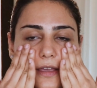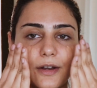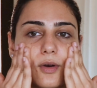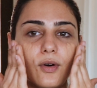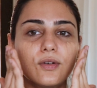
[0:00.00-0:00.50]

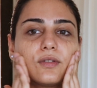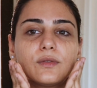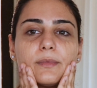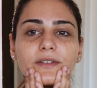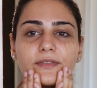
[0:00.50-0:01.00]
that all
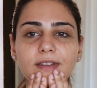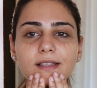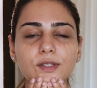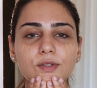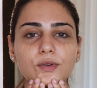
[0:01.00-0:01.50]
over my
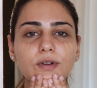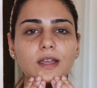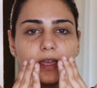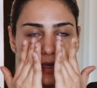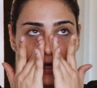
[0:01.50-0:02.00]
face. So
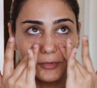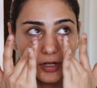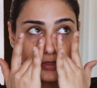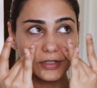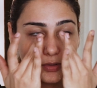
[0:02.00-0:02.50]
I'm
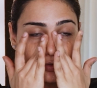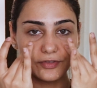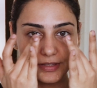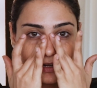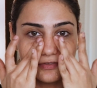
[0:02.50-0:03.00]
not going to go
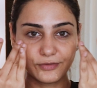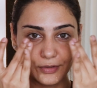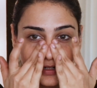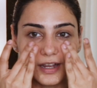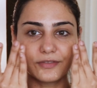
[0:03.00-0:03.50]
for that
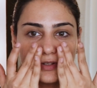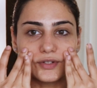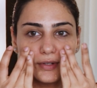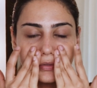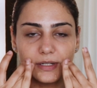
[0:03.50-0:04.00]
full
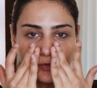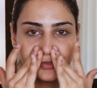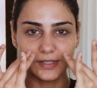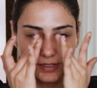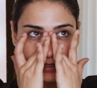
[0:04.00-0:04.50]
coverage look. I'm
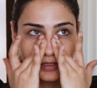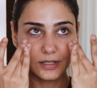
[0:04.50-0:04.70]
just